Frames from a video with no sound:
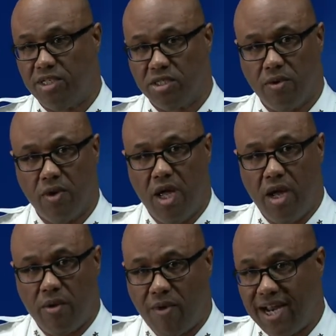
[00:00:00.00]
So
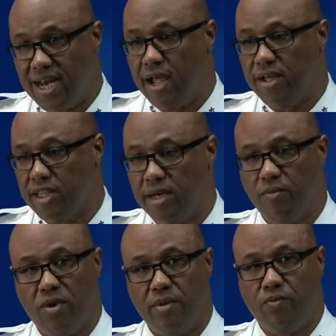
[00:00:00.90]
right now, other than
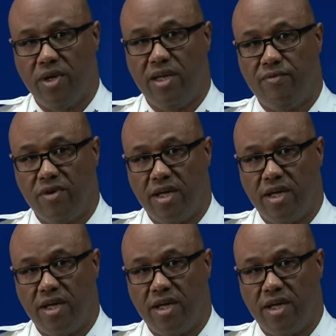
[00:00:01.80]
what we